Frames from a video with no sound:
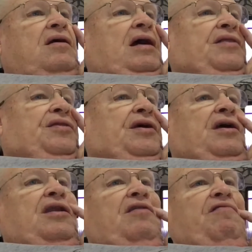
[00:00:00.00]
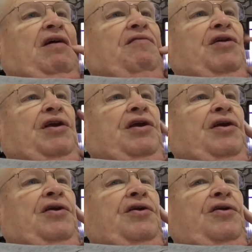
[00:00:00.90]
at the end of every
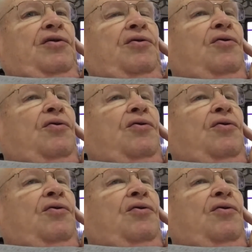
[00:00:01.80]
year, you're